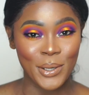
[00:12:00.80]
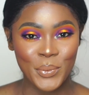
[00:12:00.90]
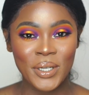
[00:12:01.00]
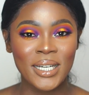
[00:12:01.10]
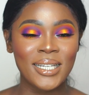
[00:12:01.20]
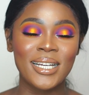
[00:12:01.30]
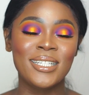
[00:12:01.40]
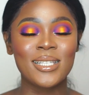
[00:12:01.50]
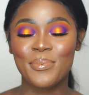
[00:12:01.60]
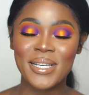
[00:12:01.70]
it would. It
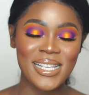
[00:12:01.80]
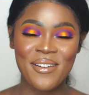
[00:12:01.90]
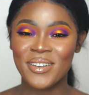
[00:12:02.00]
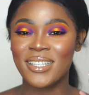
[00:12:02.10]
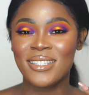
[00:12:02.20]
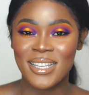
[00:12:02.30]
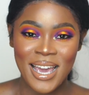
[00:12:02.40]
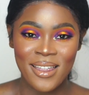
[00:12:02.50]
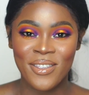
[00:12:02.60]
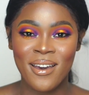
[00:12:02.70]
just brings everything
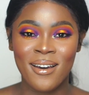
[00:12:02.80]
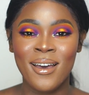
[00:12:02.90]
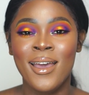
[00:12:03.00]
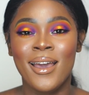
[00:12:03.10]
together,